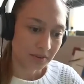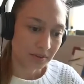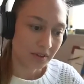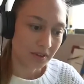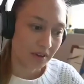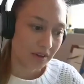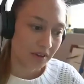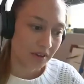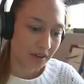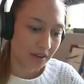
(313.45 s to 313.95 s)

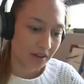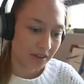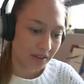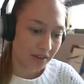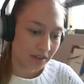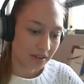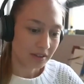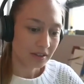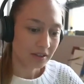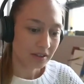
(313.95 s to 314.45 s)
the
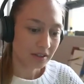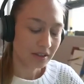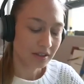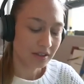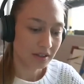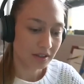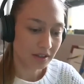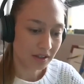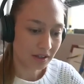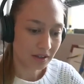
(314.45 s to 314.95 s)
thing,
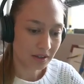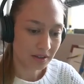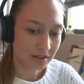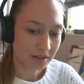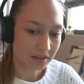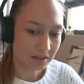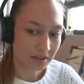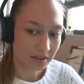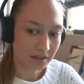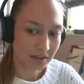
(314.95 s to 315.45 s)
uh,
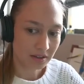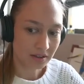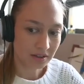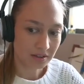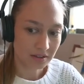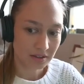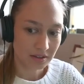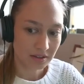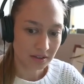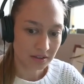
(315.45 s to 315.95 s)

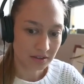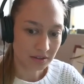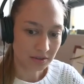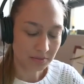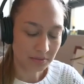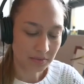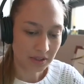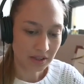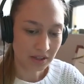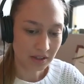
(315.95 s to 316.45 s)
to
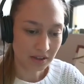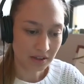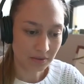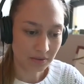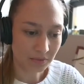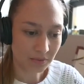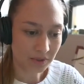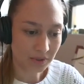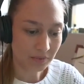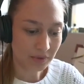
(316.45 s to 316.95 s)
me,
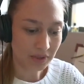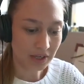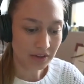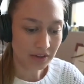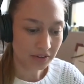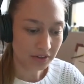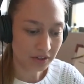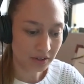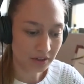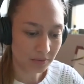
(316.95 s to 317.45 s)
what I
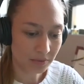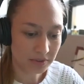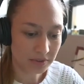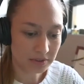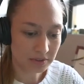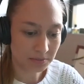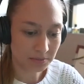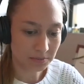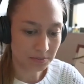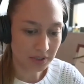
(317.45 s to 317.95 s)
thought I
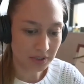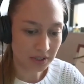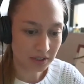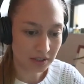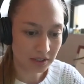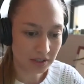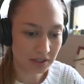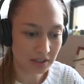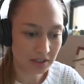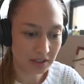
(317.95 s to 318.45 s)
was
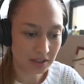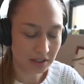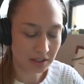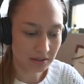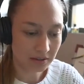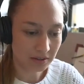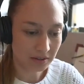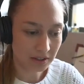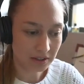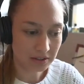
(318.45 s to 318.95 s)
bringing
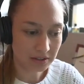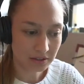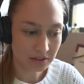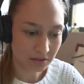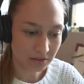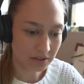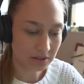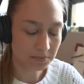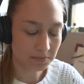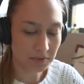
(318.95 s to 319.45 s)
into
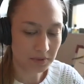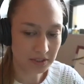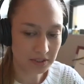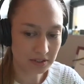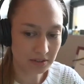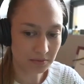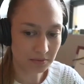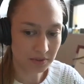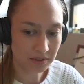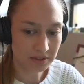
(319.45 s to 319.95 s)
the space
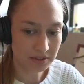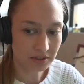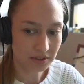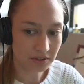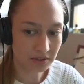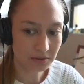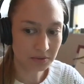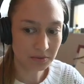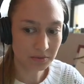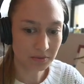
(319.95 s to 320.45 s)
that was
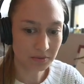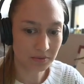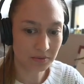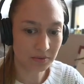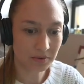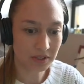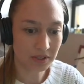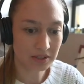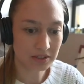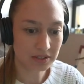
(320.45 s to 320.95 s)
new
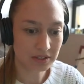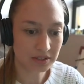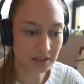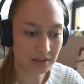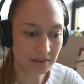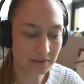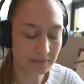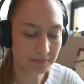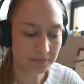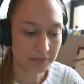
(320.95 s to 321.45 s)
was,
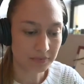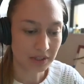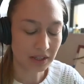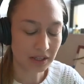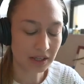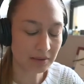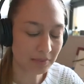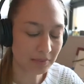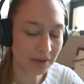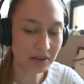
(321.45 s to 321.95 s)

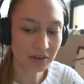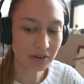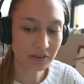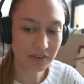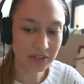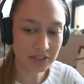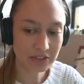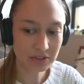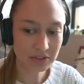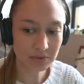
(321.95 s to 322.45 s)
like, my
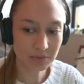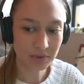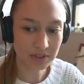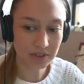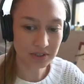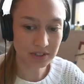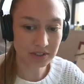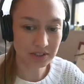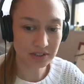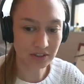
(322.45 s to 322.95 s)
innovation
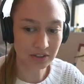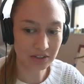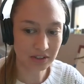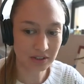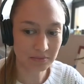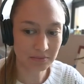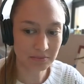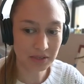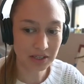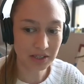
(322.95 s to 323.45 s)
wasn't on
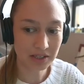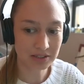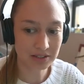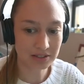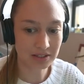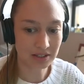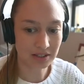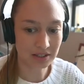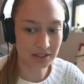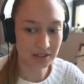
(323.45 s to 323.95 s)
the media
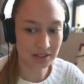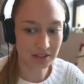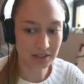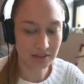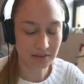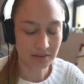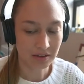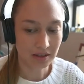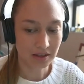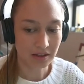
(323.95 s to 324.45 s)
side
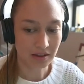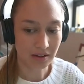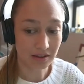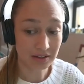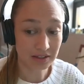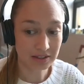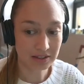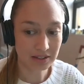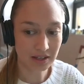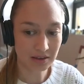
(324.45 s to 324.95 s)
at
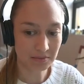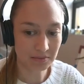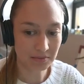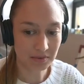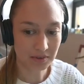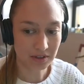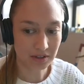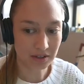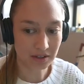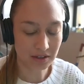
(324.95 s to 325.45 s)
the time.
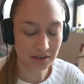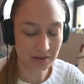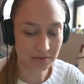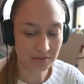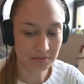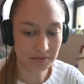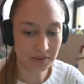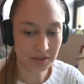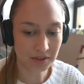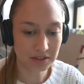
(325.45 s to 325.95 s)

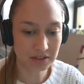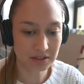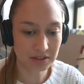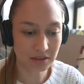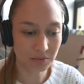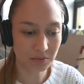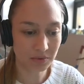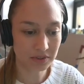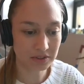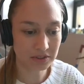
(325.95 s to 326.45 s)
It
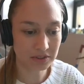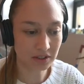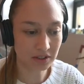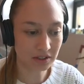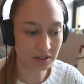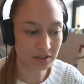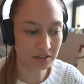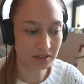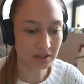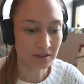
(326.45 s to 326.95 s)
was
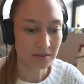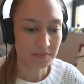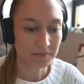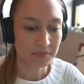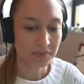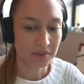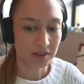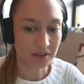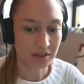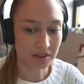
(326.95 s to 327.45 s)
on
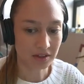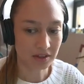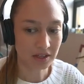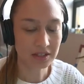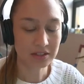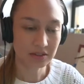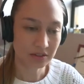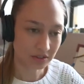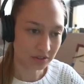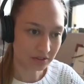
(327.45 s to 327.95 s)
the
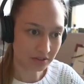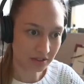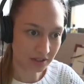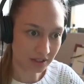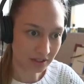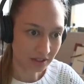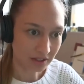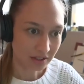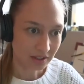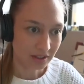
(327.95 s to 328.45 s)
industry.